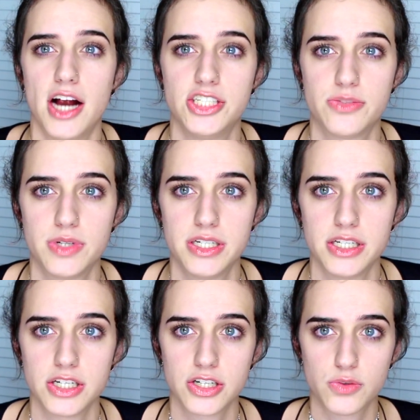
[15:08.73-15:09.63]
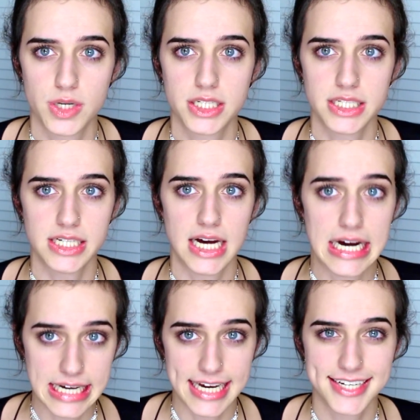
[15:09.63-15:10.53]
I just want to quickly
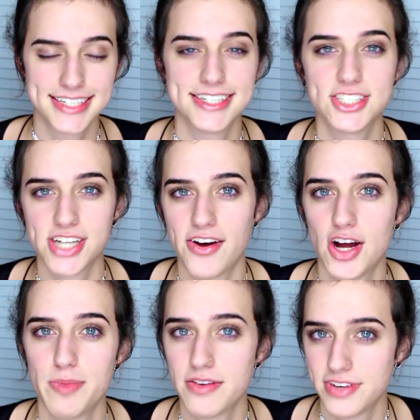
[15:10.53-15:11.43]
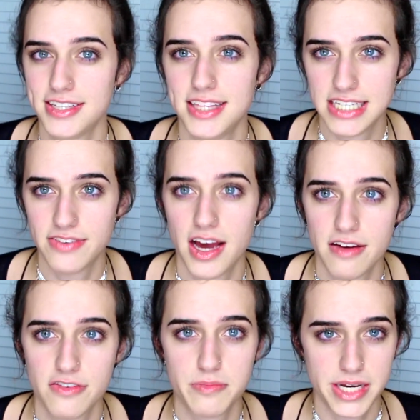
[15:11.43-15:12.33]
again shout out my friend Levi
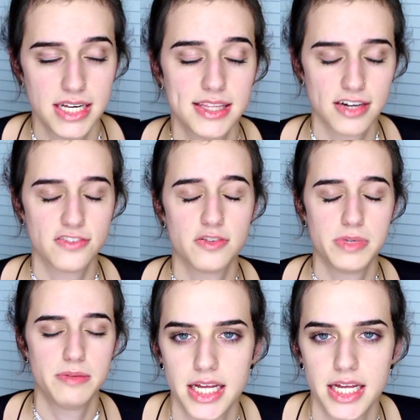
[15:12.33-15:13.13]
for being there for me,